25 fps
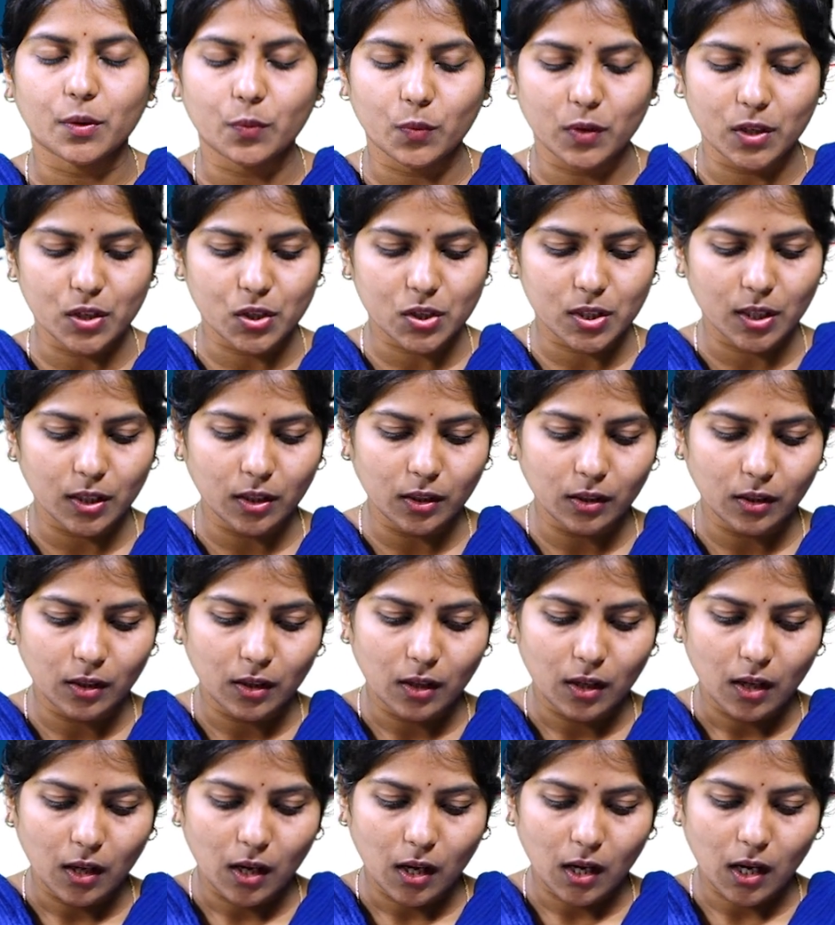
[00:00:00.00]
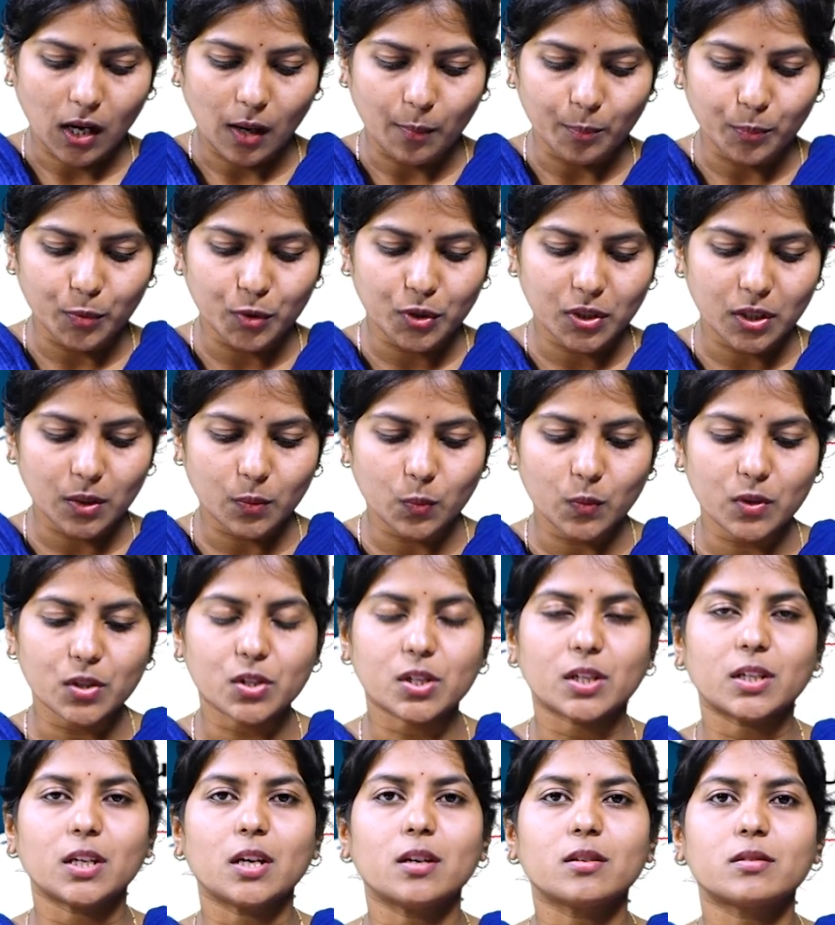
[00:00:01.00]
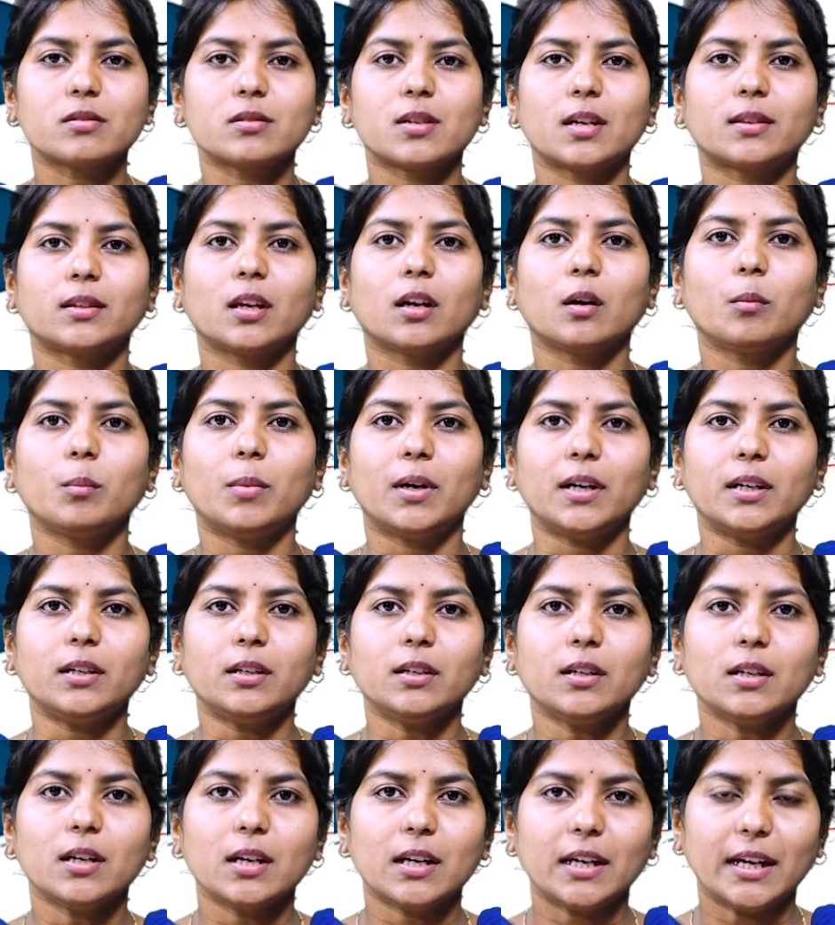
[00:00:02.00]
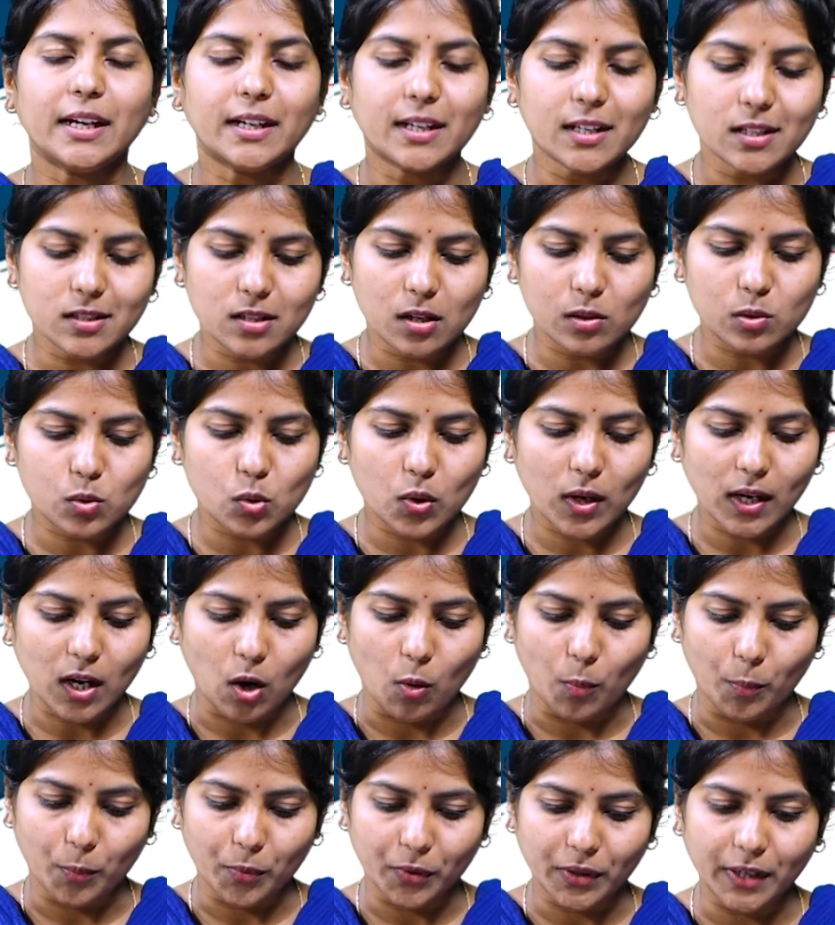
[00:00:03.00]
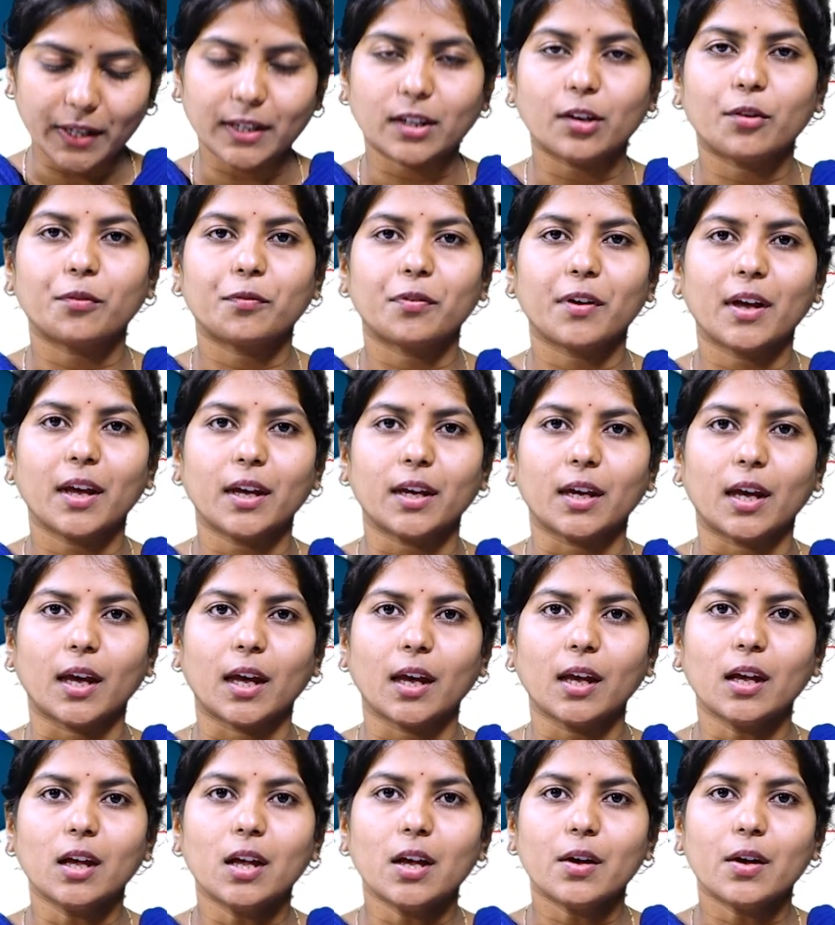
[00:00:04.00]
vision. Computer vision is nothing but it is also a component of AI